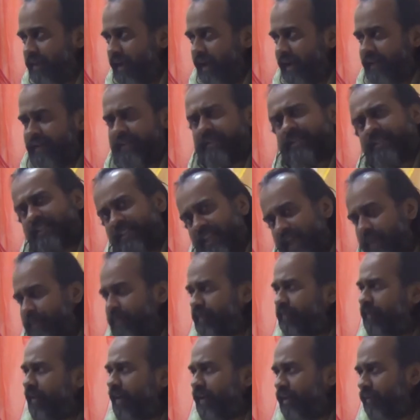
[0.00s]
and the same
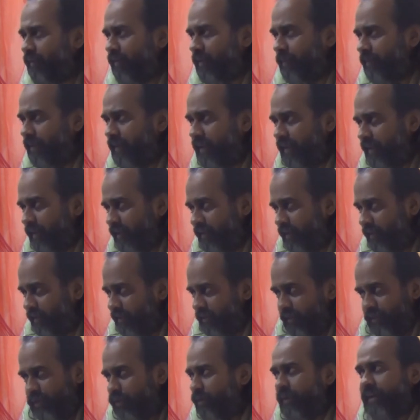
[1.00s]
effect will be there.
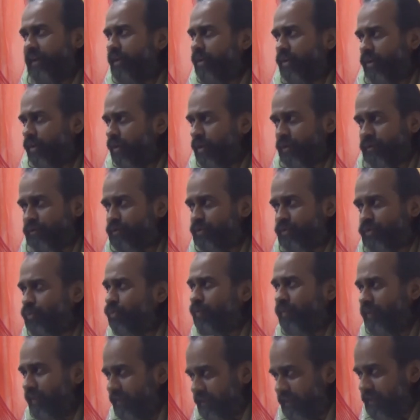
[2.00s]
You need not use two
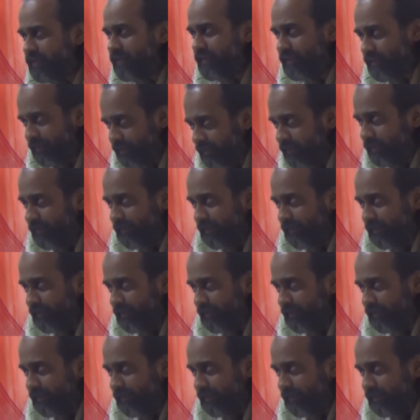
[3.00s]
words.